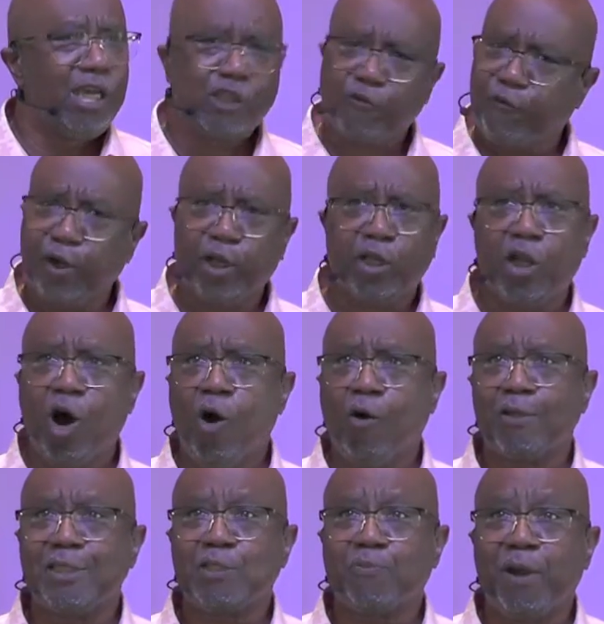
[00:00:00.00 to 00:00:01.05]
was full of the
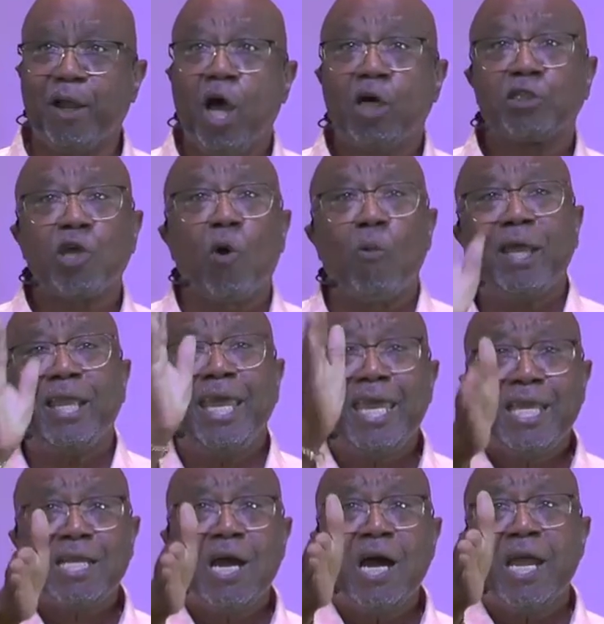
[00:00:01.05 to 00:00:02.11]
Holy Spirit. So when
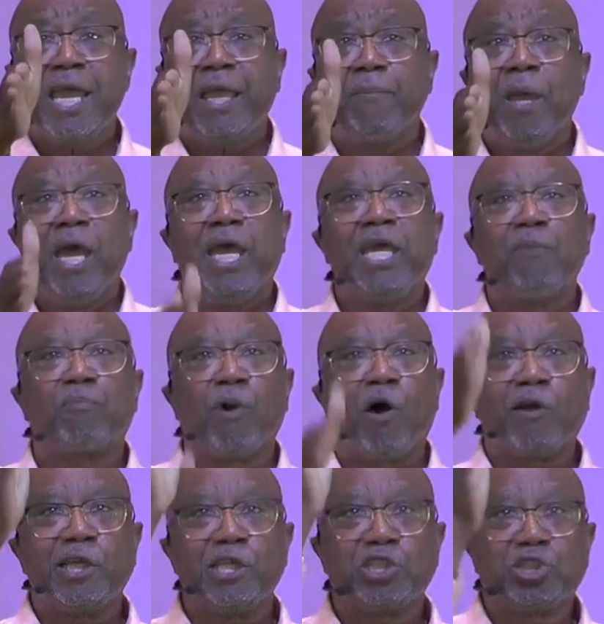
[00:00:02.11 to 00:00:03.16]
he came, he
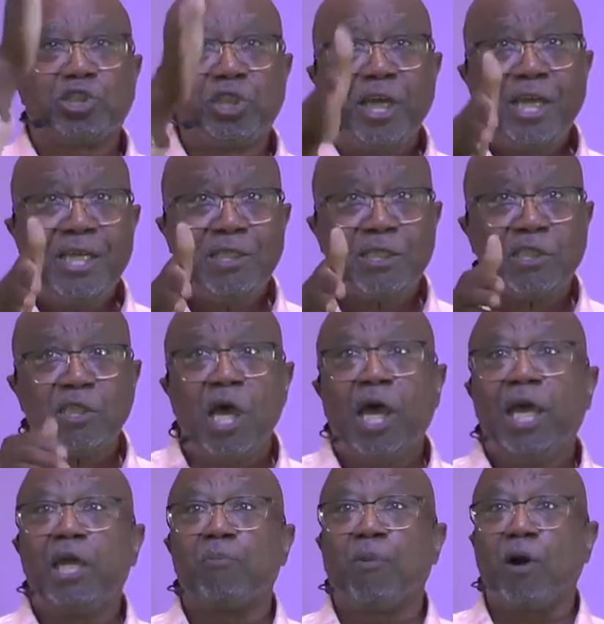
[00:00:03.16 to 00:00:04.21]
brought his Jesus.
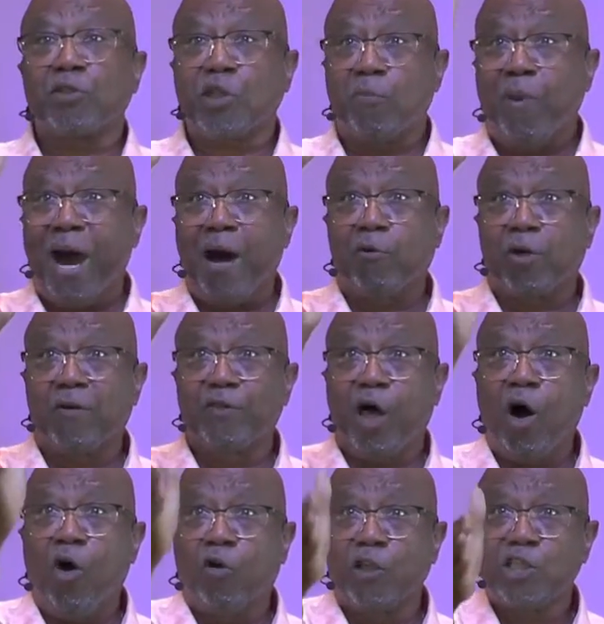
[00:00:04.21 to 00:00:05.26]
He brought the power of the
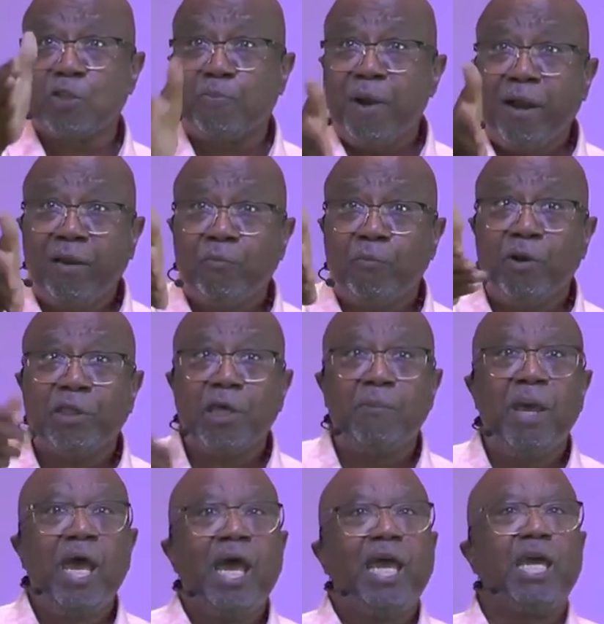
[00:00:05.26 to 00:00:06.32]
Holy Spirit with him.
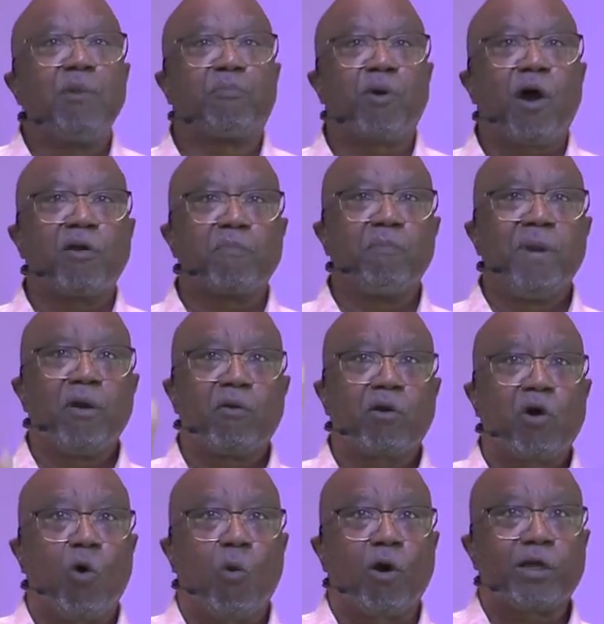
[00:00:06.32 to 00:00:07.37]
He brought
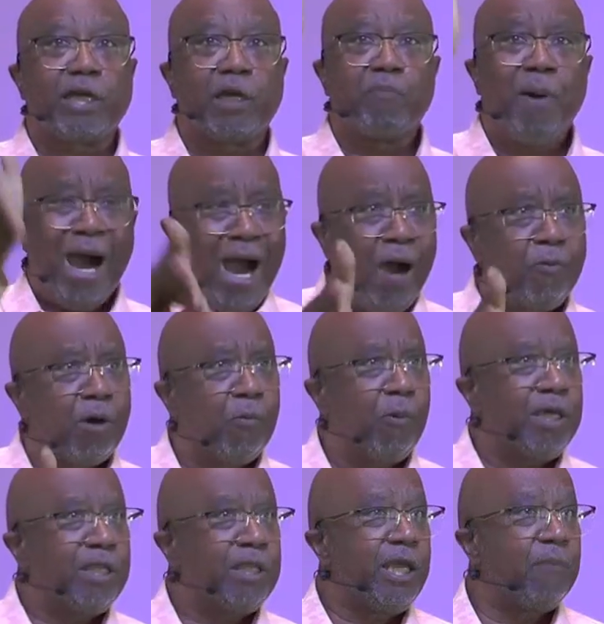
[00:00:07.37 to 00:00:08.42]
miracle working power
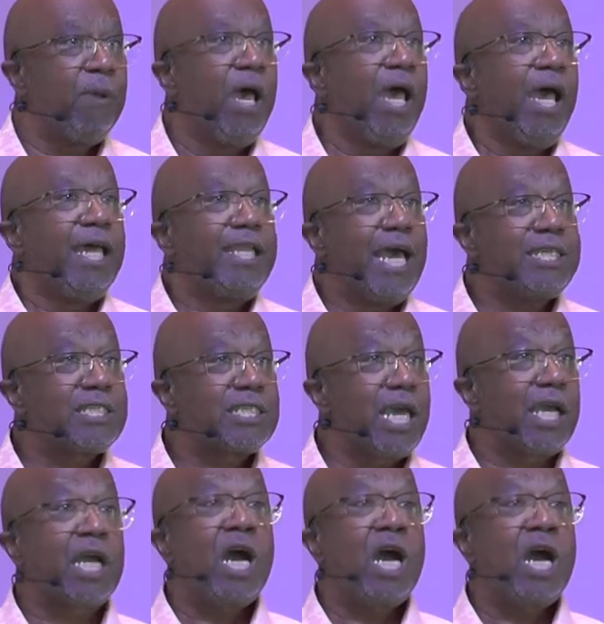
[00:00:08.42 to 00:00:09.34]
with him. They said,